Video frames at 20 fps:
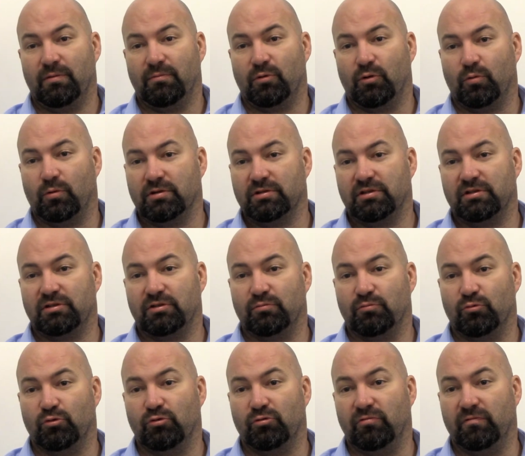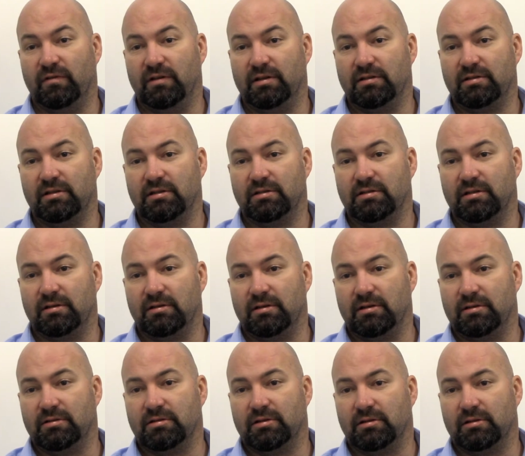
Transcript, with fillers: but once it's removed, it's, it's, a, it's